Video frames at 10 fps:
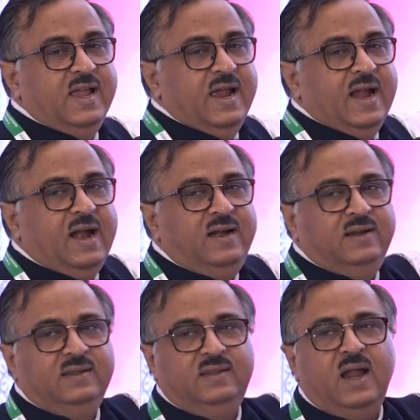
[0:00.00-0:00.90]

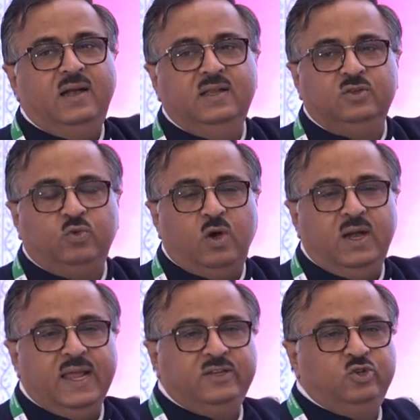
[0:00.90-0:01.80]
And that is what
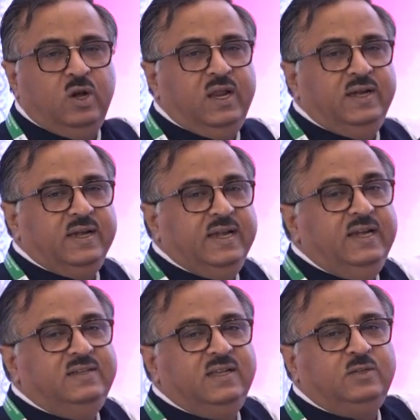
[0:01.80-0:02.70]
actually it
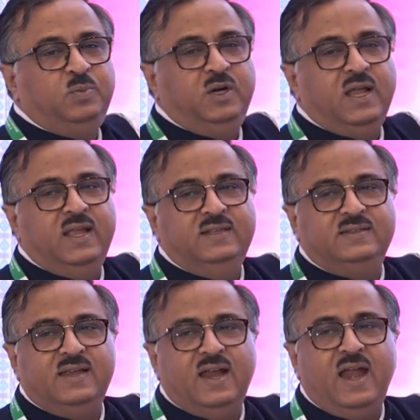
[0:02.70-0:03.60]
needs expertise
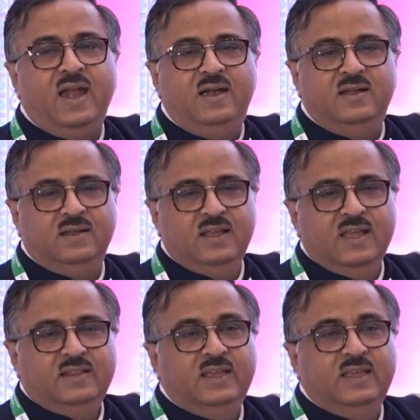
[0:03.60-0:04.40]
and the